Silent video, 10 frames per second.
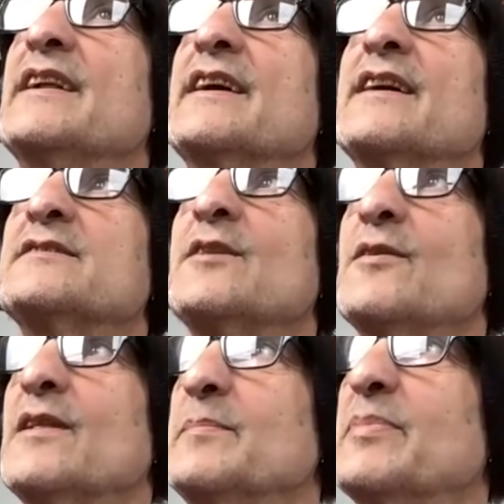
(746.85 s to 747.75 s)
I got
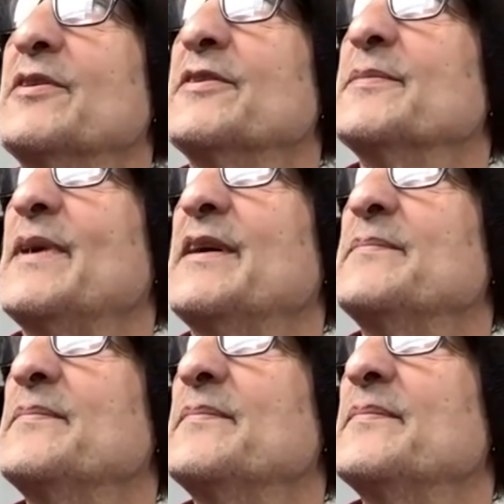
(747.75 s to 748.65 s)
totally burned by
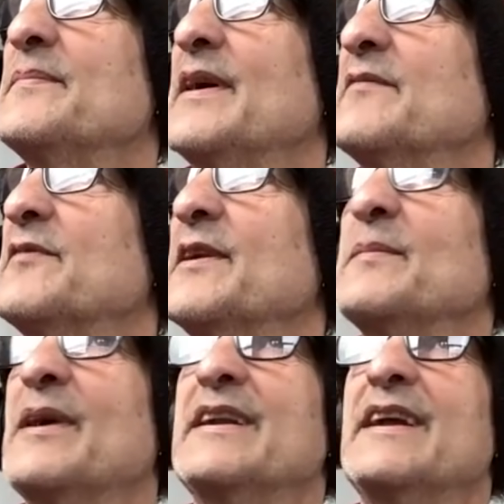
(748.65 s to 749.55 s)
a friend of
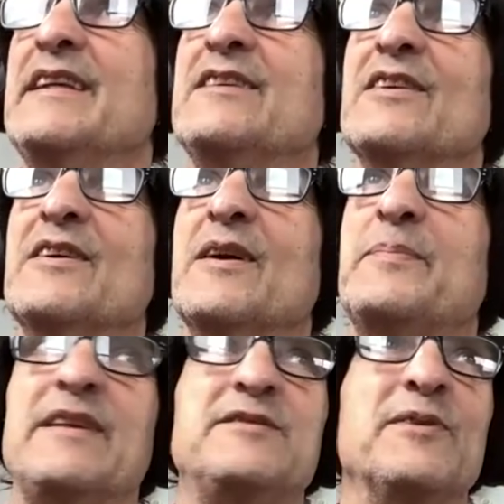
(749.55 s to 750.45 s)
mine, Eddie Clare. I
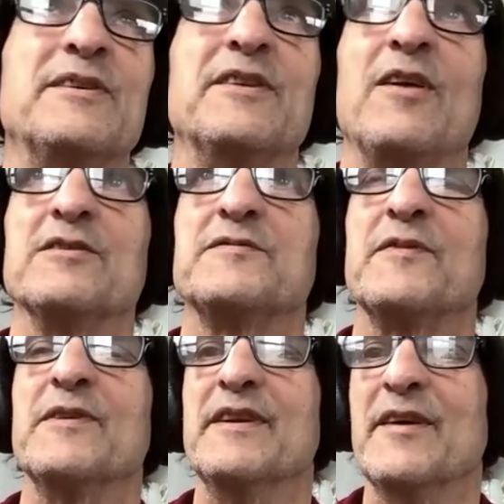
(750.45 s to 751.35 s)
paid $200
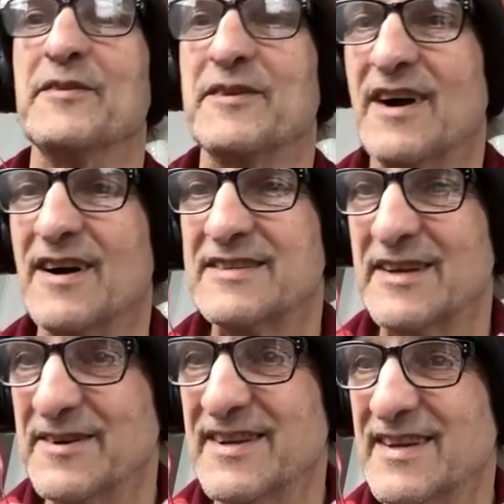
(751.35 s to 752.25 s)
for another
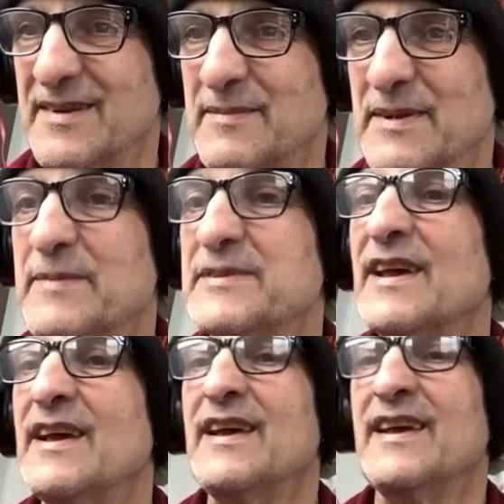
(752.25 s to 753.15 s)
cocktail kit, but it
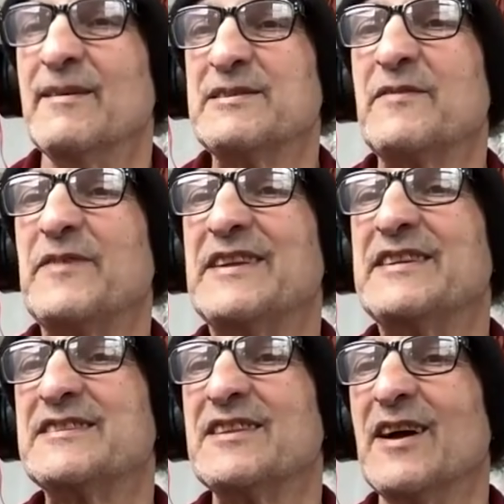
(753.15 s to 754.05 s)
was a
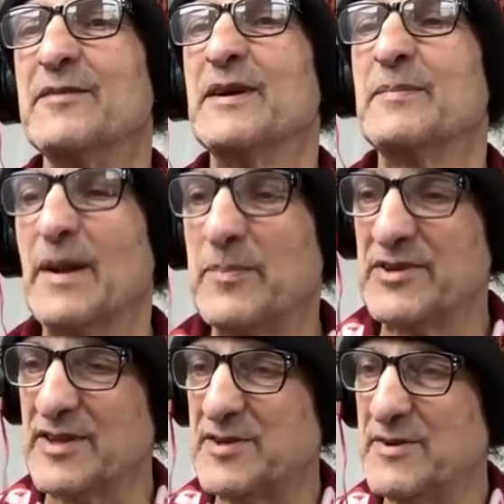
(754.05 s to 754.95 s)
vintage Ludwig, but I put
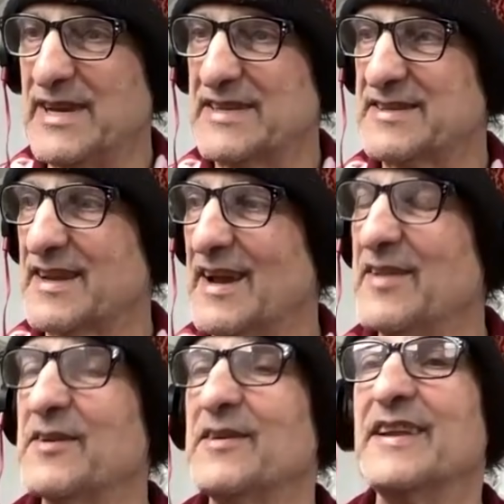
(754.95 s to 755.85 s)
the two kits
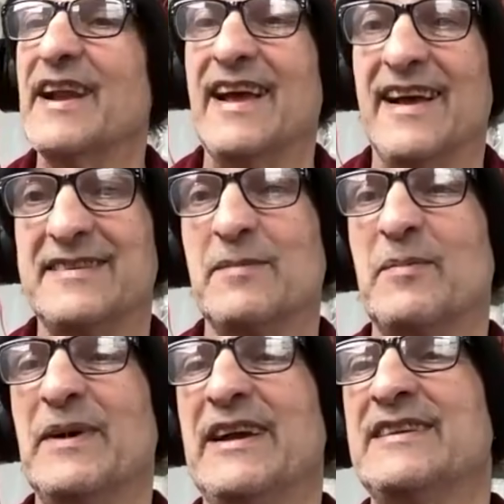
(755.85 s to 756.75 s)
together, and then I had double
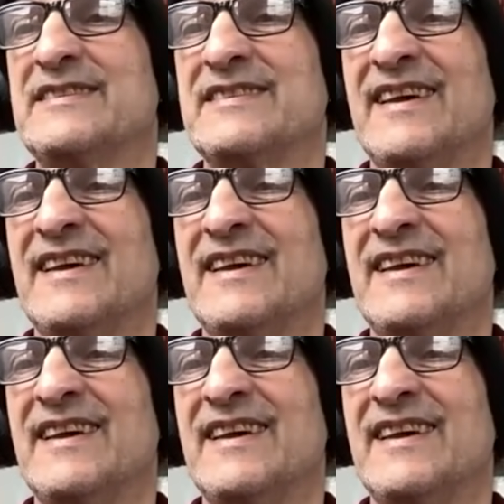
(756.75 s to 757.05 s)
bass.